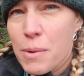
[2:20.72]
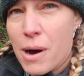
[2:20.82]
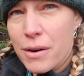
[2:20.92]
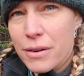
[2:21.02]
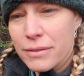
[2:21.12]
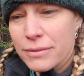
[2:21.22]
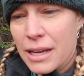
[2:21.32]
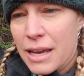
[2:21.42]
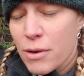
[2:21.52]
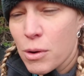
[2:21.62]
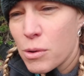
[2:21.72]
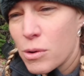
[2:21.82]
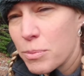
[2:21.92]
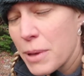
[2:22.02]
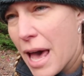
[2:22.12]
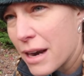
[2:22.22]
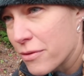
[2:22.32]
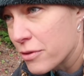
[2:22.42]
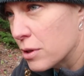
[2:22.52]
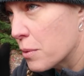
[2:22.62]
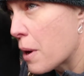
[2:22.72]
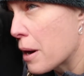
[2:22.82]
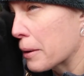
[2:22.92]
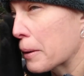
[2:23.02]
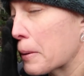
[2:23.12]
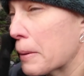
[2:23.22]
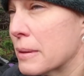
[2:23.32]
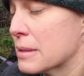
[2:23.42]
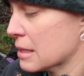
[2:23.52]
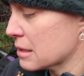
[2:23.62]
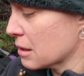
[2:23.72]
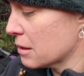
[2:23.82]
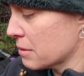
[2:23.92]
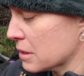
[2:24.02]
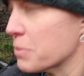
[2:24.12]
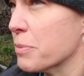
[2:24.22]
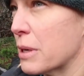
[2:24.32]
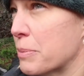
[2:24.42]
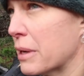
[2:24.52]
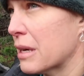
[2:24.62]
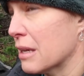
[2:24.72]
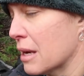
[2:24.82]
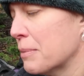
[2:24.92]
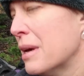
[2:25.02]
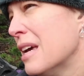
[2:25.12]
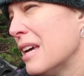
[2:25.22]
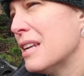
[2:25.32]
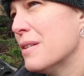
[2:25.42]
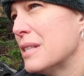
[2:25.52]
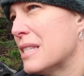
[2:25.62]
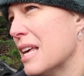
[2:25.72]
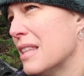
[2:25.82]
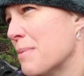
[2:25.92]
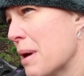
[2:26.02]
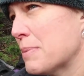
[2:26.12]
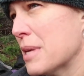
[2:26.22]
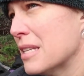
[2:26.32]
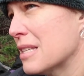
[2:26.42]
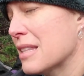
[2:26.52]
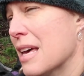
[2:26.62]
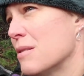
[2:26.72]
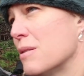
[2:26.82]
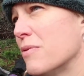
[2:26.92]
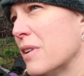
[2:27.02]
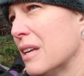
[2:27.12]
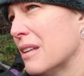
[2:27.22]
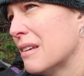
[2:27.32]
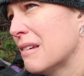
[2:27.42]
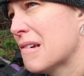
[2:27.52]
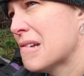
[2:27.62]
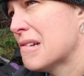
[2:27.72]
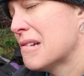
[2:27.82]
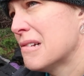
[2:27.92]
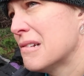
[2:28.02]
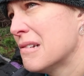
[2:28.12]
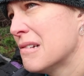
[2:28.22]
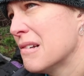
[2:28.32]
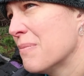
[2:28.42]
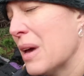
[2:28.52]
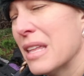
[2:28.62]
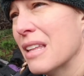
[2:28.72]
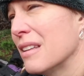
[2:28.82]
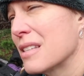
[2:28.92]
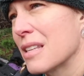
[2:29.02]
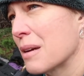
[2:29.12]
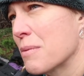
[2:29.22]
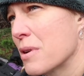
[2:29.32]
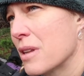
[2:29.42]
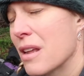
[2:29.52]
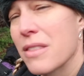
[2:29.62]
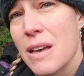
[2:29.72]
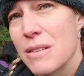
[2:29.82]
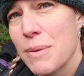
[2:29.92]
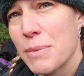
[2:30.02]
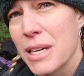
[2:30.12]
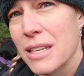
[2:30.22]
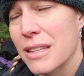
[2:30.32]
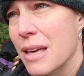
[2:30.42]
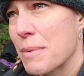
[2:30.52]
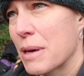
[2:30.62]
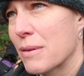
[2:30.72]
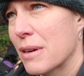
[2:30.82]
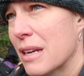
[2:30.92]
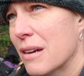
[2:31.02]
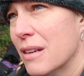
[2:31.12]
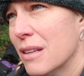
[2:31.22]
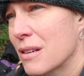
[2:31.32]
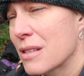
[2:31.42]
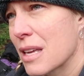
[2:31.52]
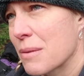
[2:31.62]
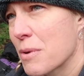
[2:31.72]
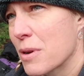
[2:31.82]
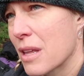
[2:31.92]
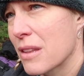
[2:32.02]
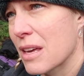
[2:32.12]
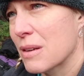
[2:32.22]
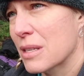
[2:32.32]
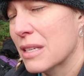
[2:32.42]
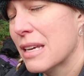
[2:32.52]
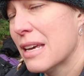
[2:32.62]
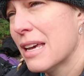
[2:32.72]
of water. I have a whole bladder full of water because that's a that's a pretty big climb. You know, it said the map said it's a thousand feet. Man, that looks like more than a thousand. I'm looking at that mountain right now, and it looks like more than a thousand.